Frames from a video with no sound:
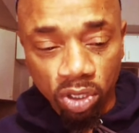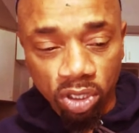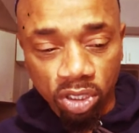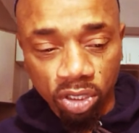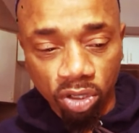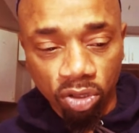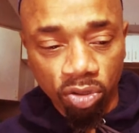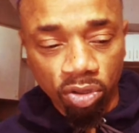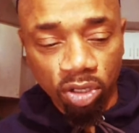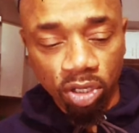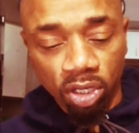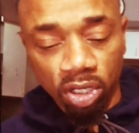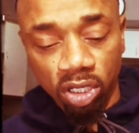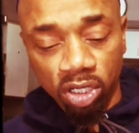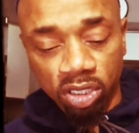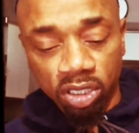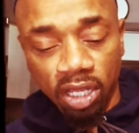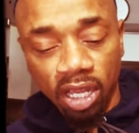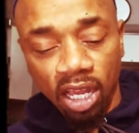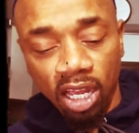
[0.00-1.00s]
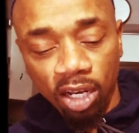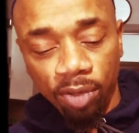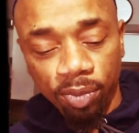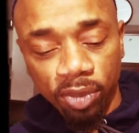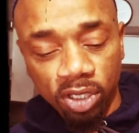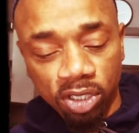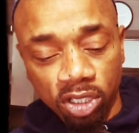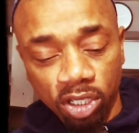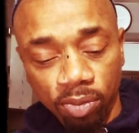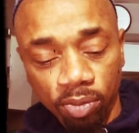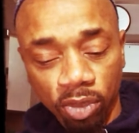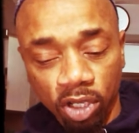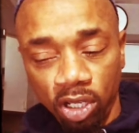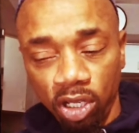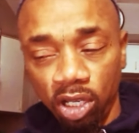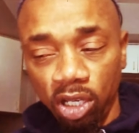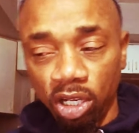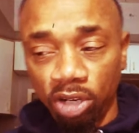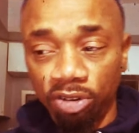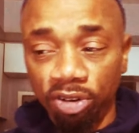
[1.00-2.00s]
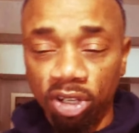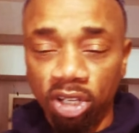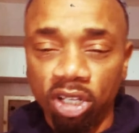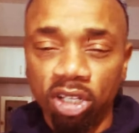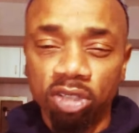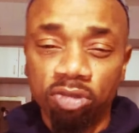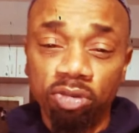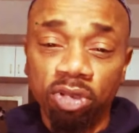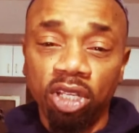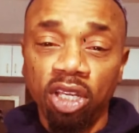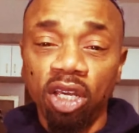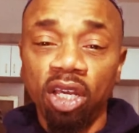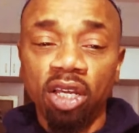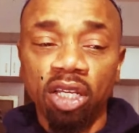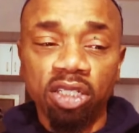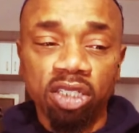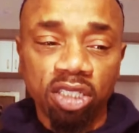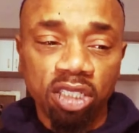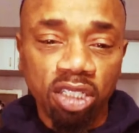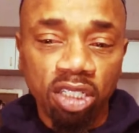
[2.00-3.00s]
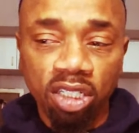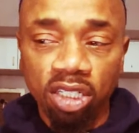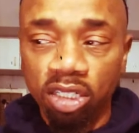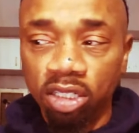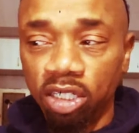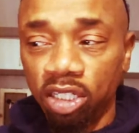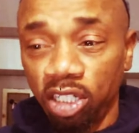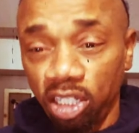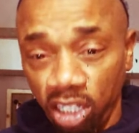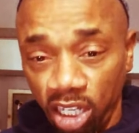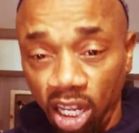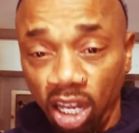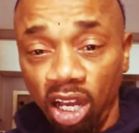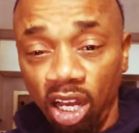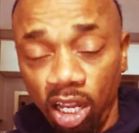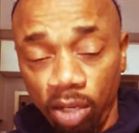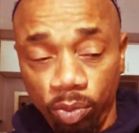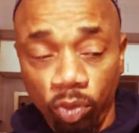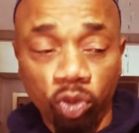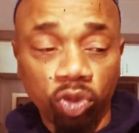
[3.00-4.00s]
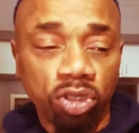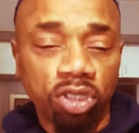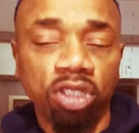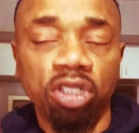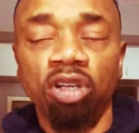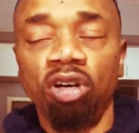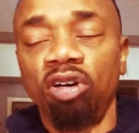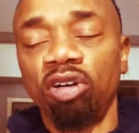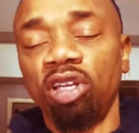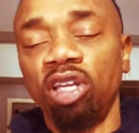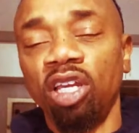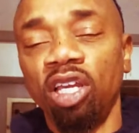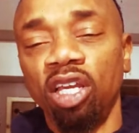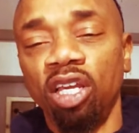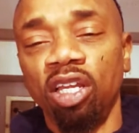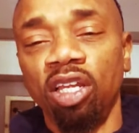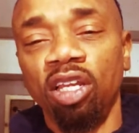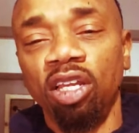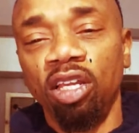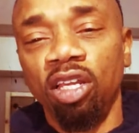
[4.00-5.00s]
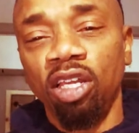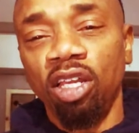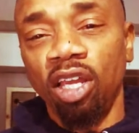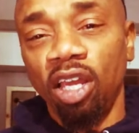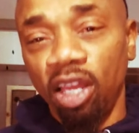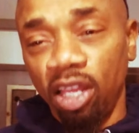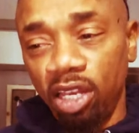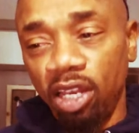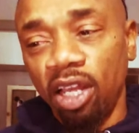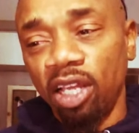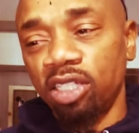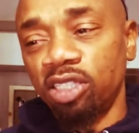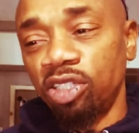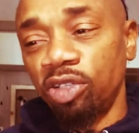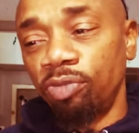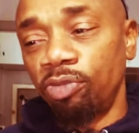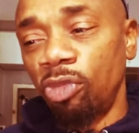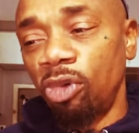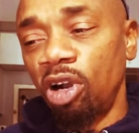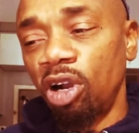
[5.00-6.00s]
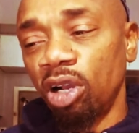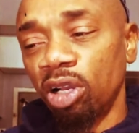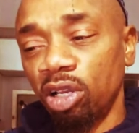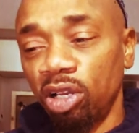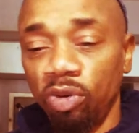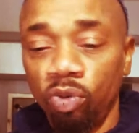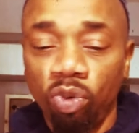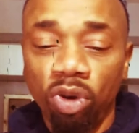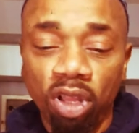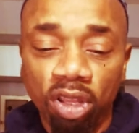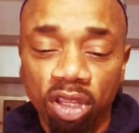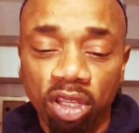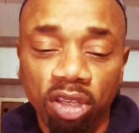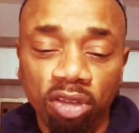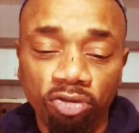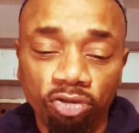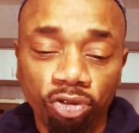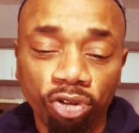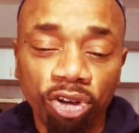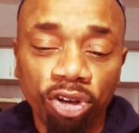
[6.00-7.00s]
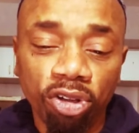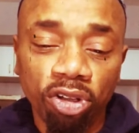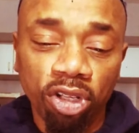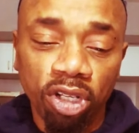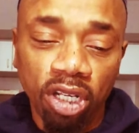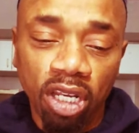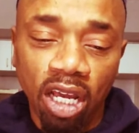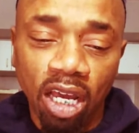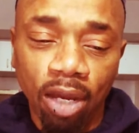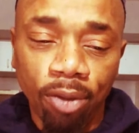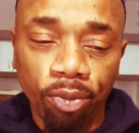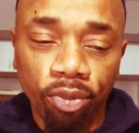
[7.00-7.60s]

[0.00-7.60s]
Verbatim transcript: So it has got to be something concrete because we can't see God. Most of y'all can't and that's the mark of whether he's real or not.